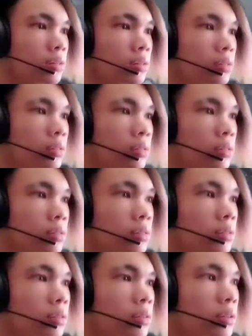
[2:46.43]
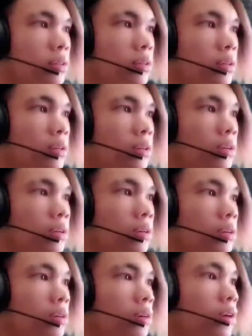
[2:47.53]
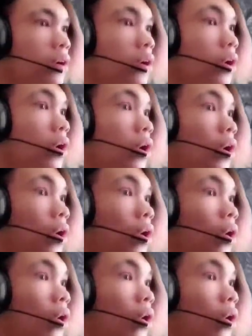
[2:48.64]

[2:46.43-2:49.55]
No one is speaking in this clip.